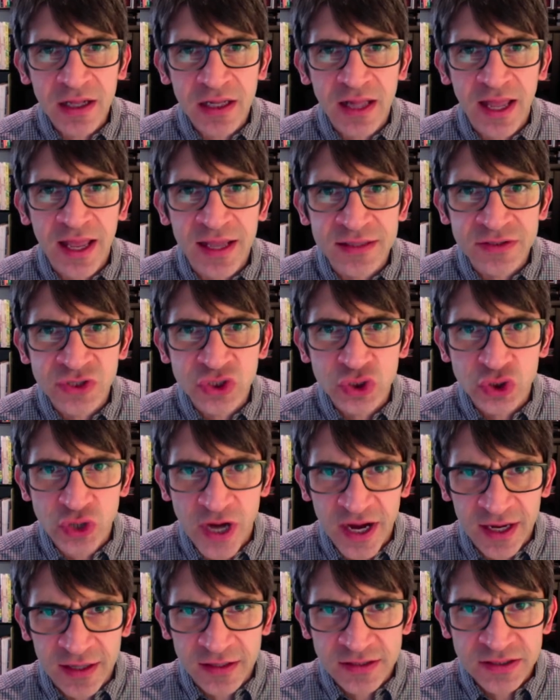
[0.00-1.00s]
and
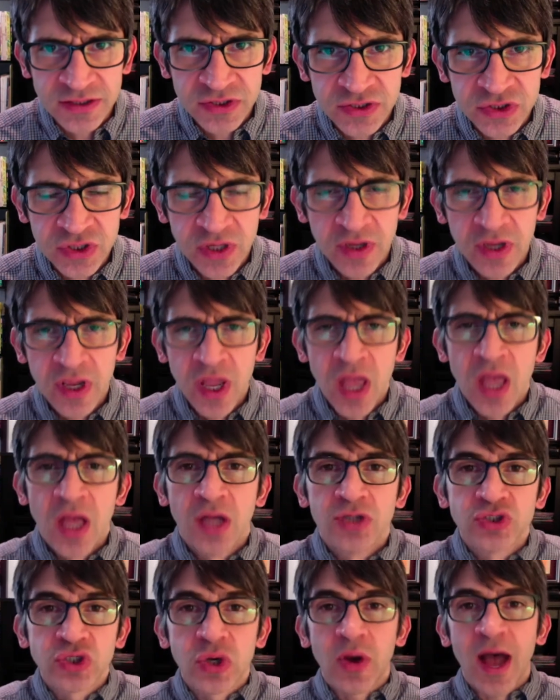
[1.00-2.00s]
strengths.
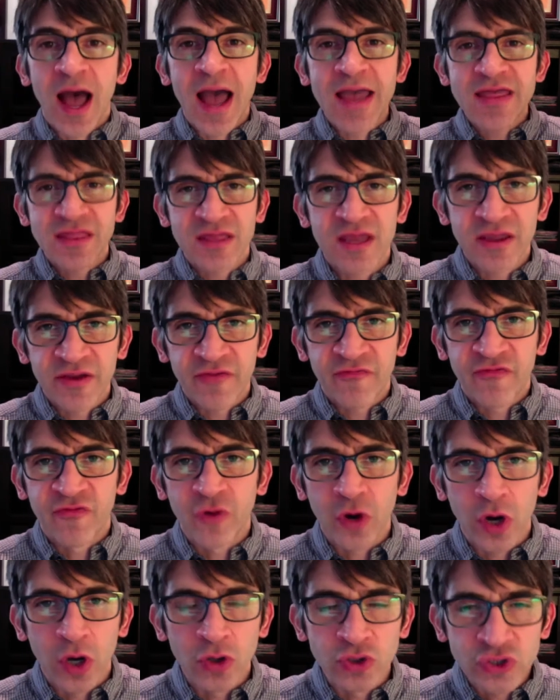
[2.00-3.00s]
So I think
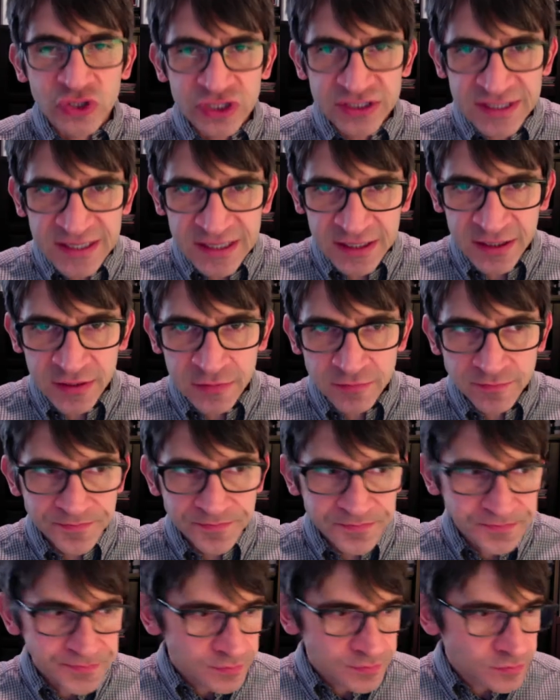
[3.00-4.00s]
for Osteen,
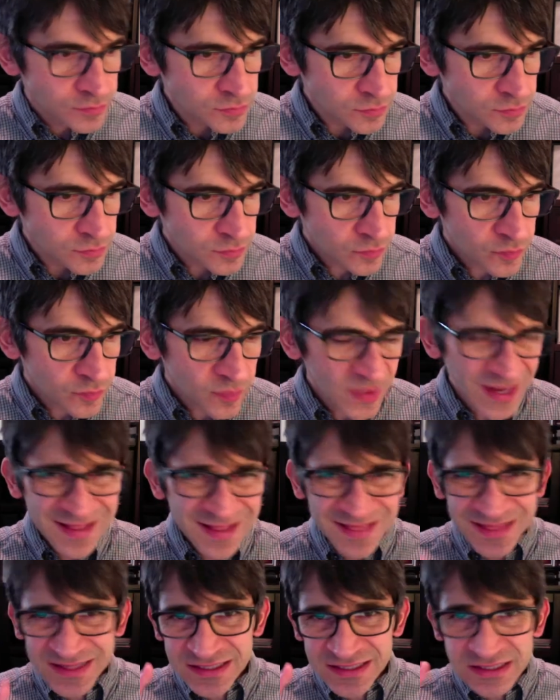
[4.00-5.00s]

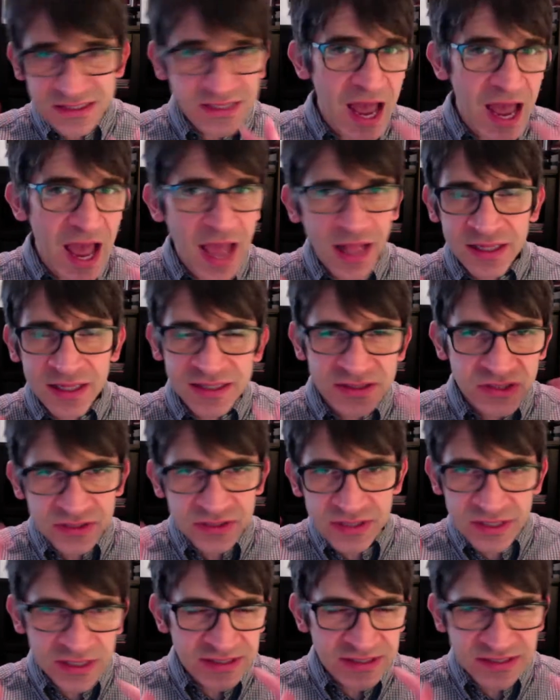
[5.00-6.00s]

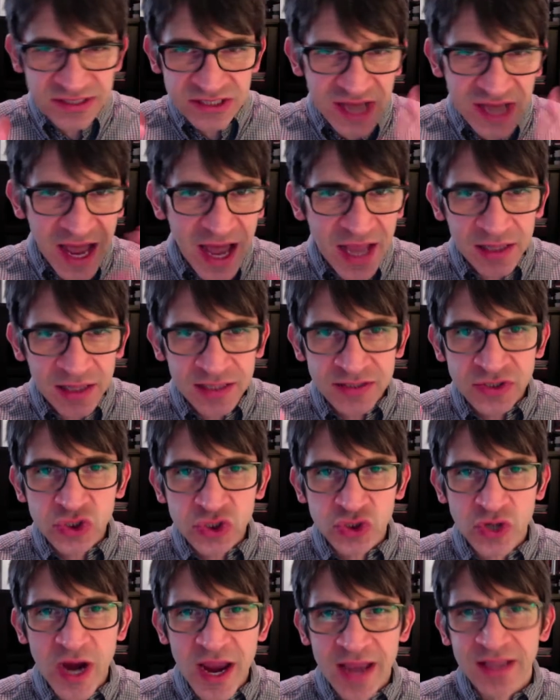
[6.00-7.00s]
his style and
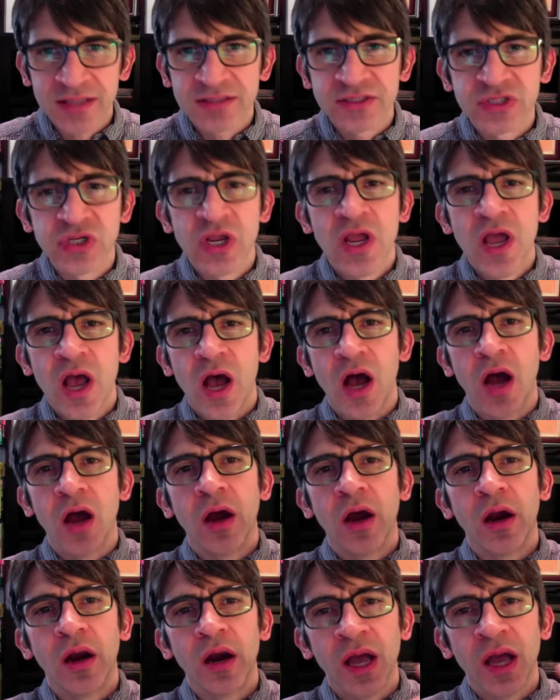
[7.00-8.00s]
strengths
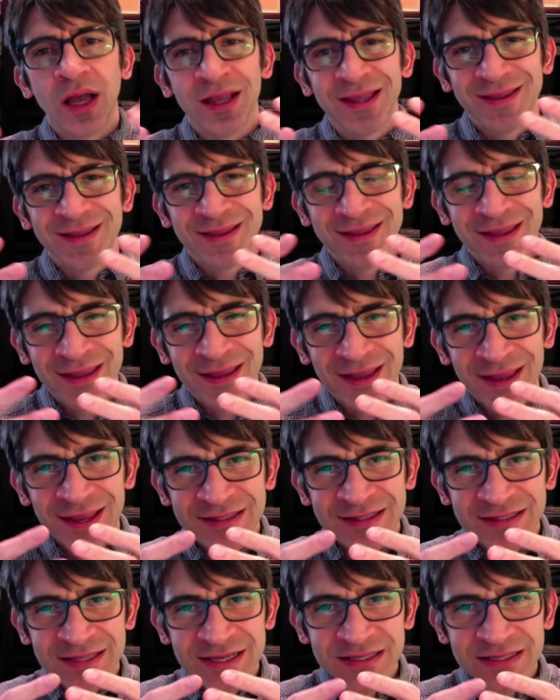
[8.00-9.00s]
are
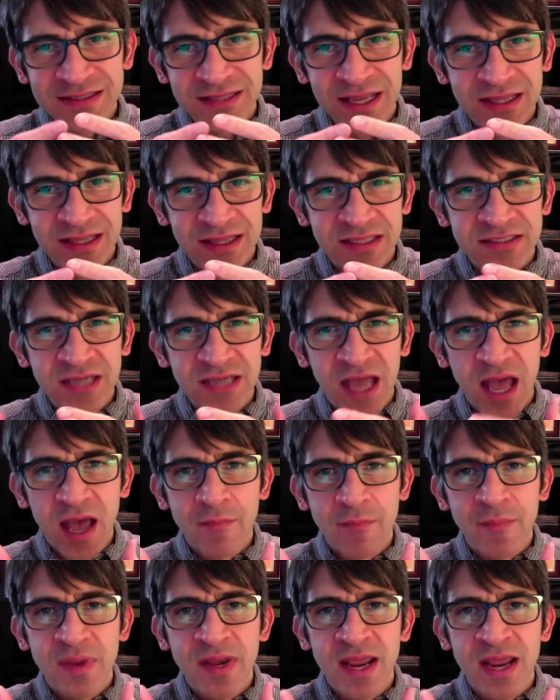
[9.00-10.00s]
he's like this
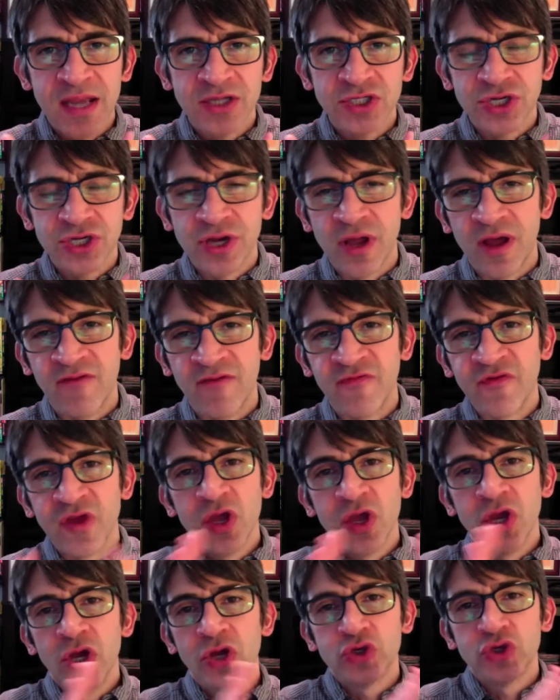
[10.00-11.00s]
combination of
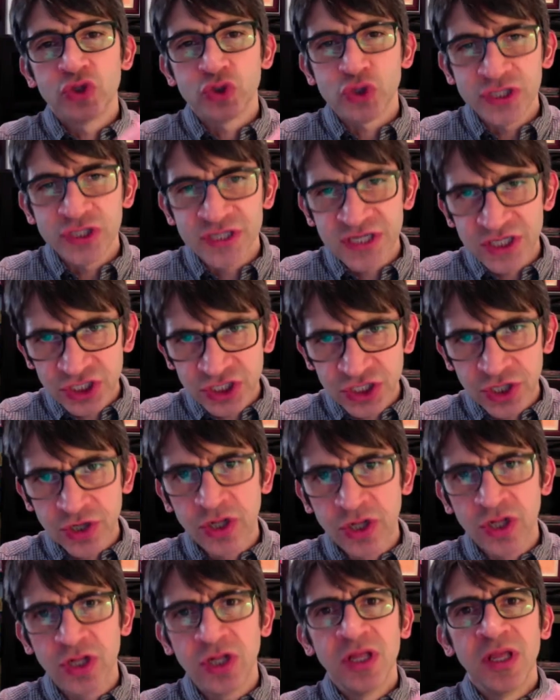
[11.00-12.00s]

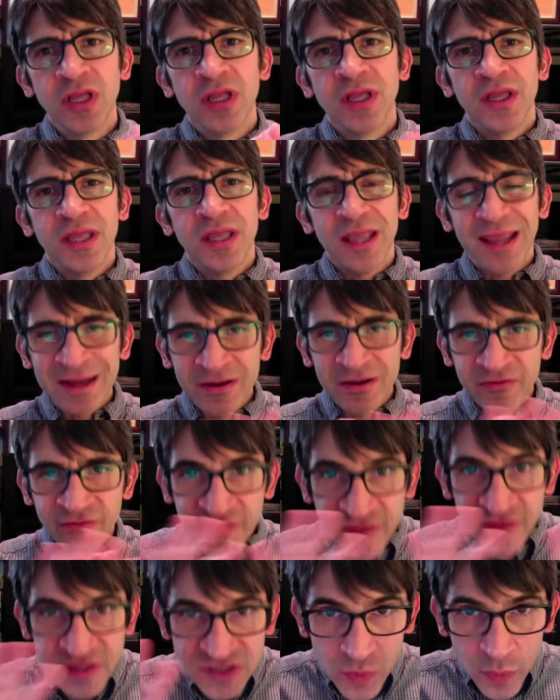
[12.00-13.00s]
traditional,
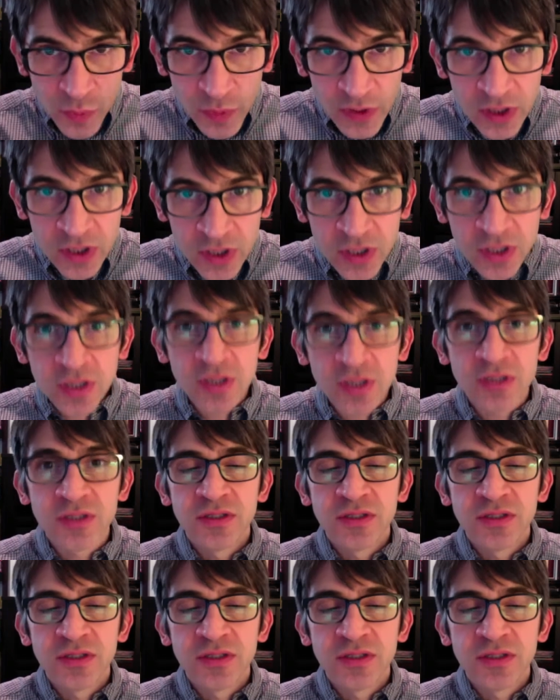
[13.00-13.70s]
invisible,